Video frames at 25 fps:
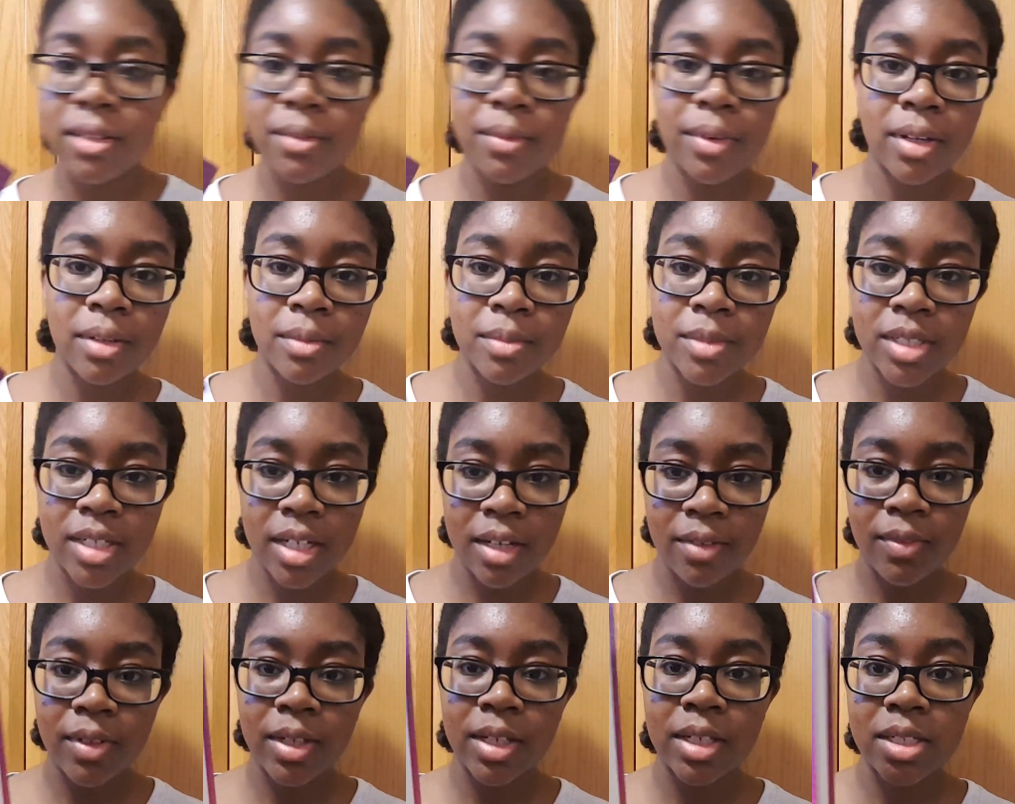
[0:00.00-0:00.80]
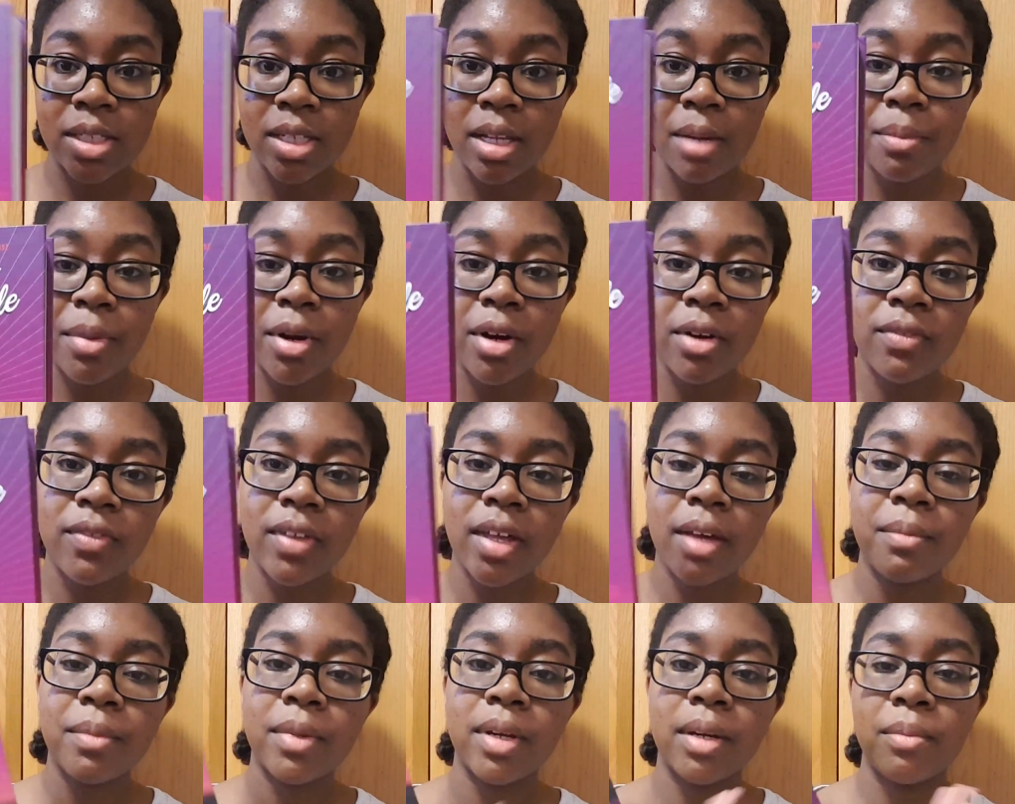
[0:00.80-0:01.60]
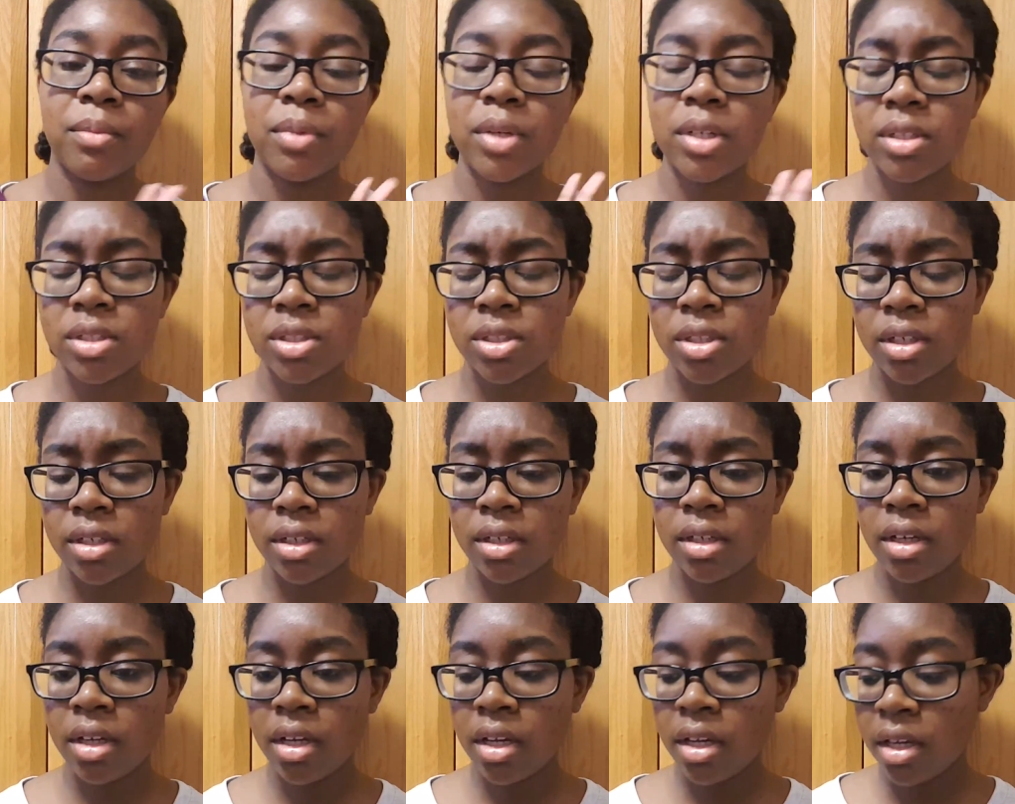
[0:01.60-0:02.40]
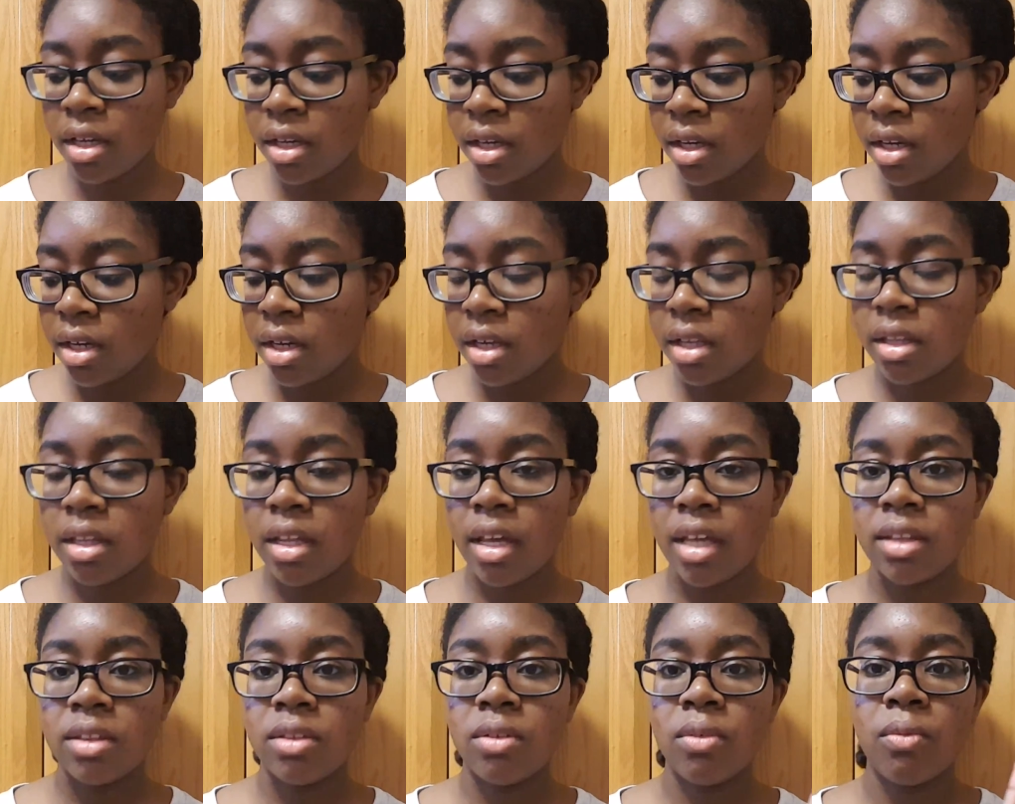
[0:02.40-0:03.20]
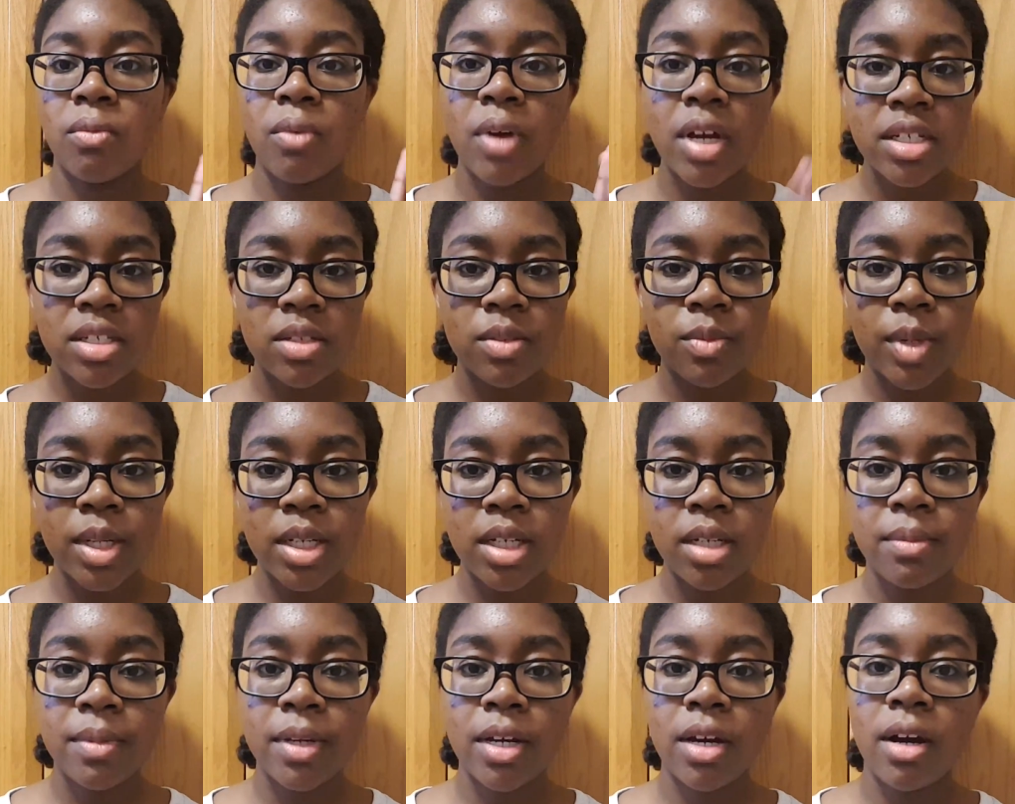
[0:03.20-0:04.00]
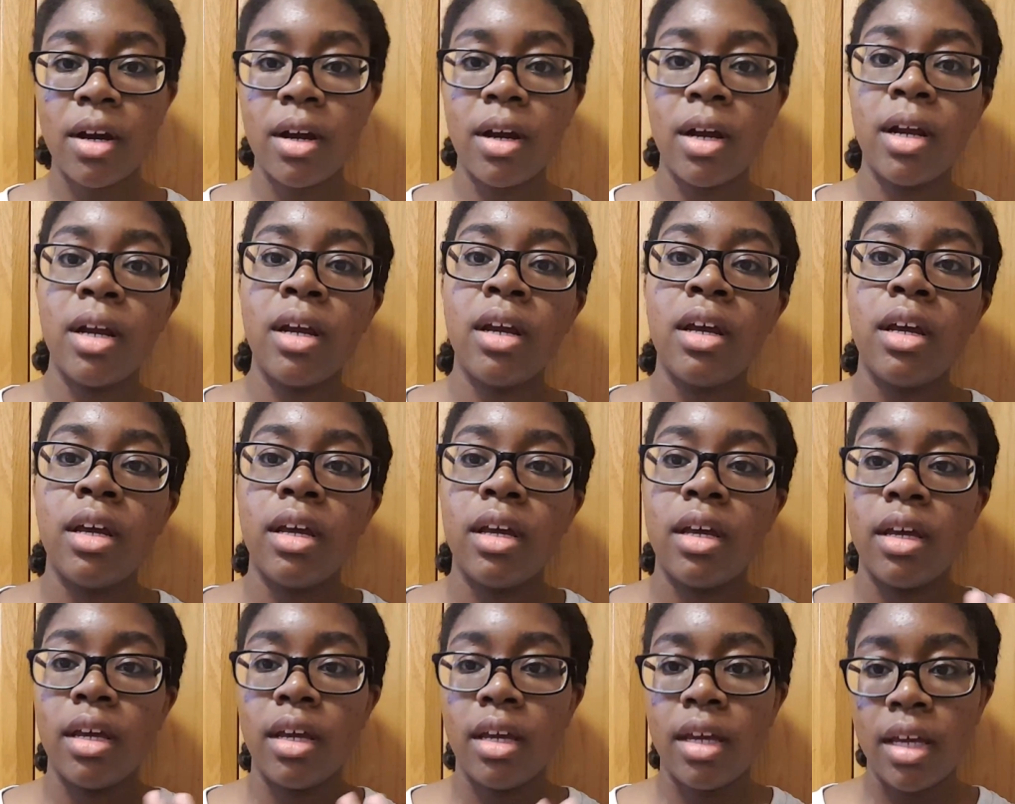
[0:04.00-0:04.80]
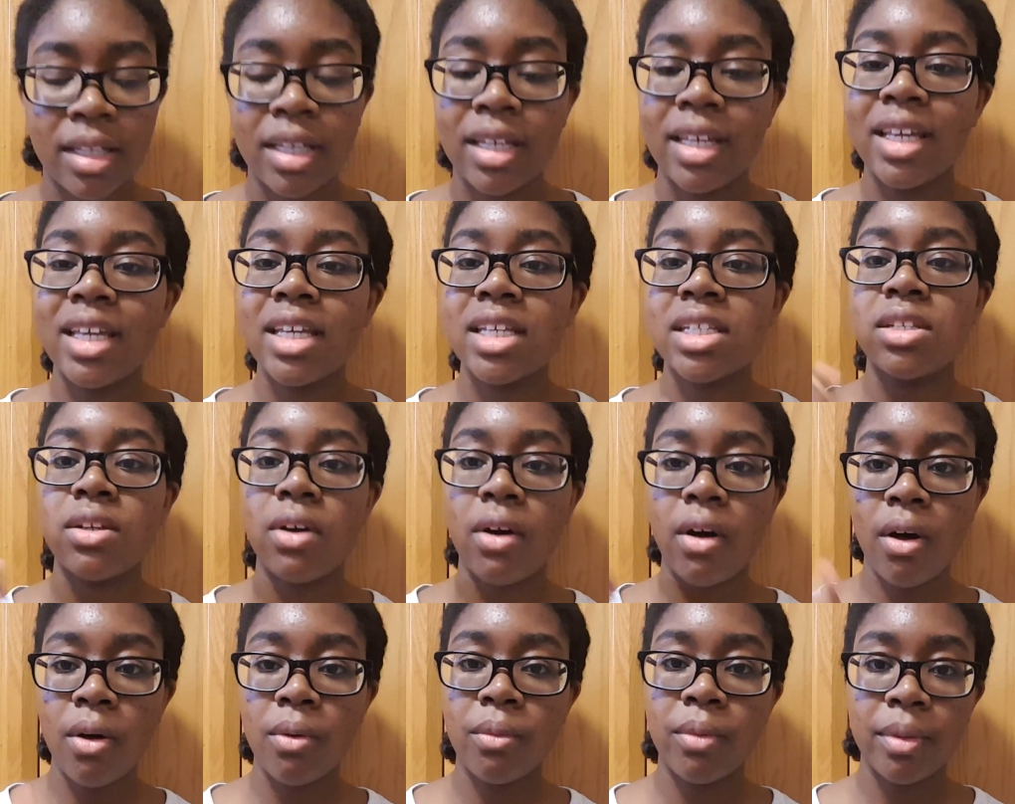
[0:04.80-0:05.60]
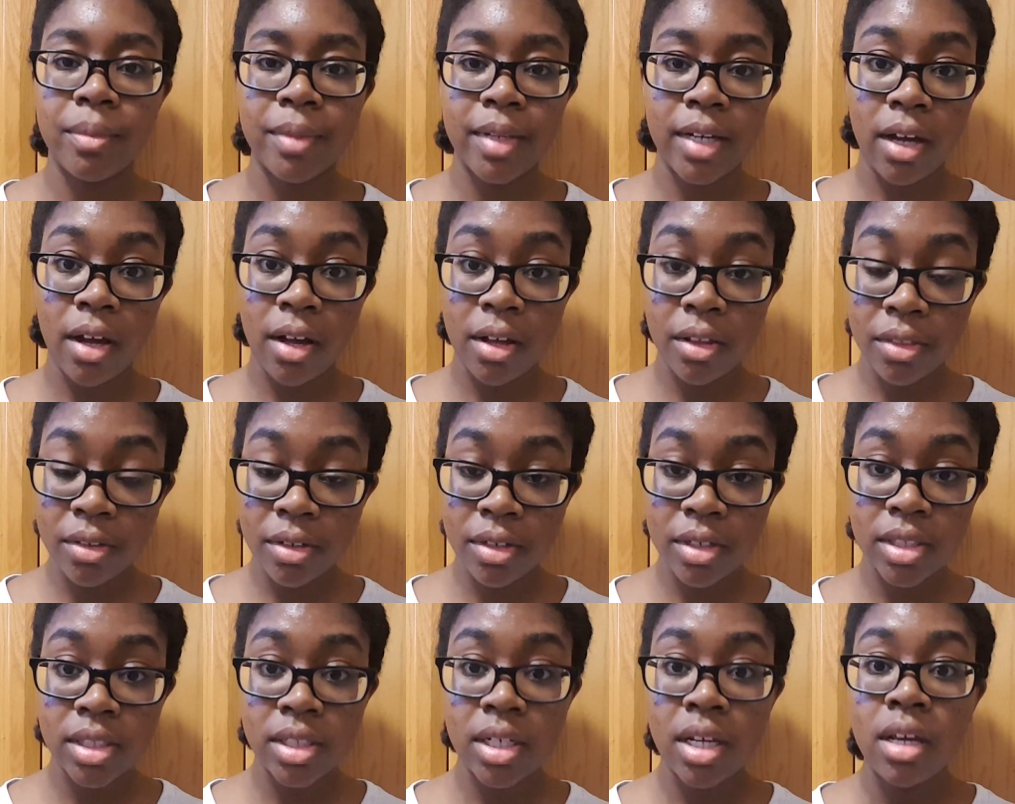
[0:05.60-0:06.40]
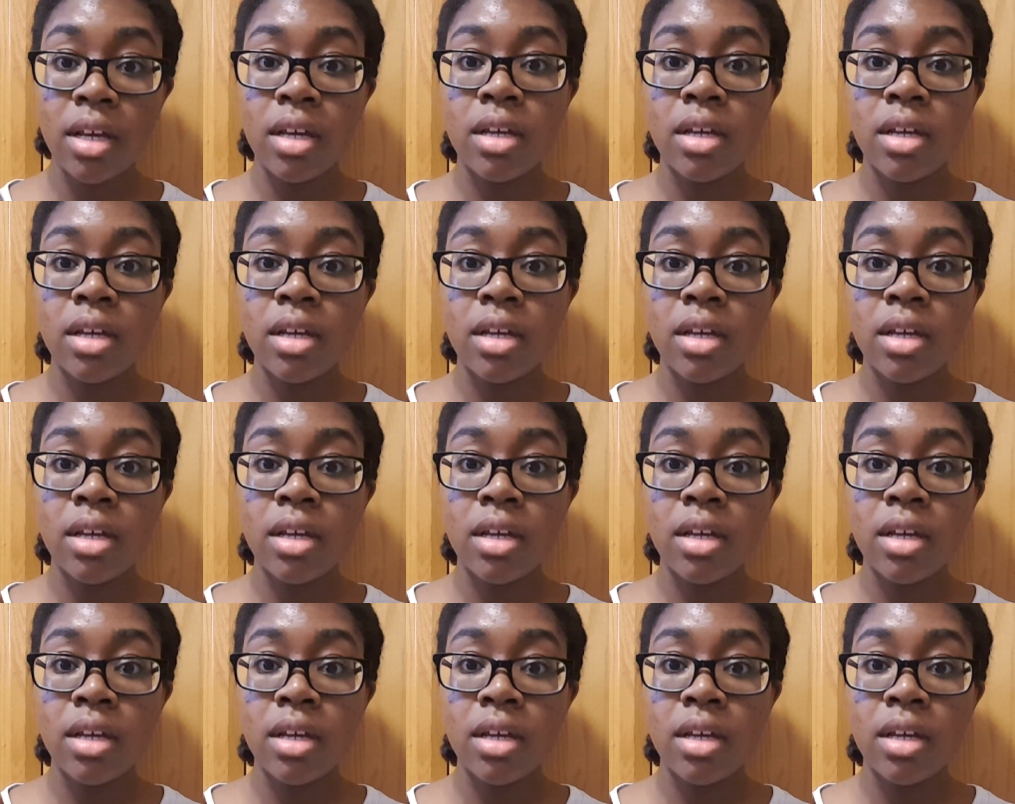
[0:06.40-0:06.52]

Welcome to Night Vale is not part of that, but I'm pretty sure that the rest of my TBR is all women authors.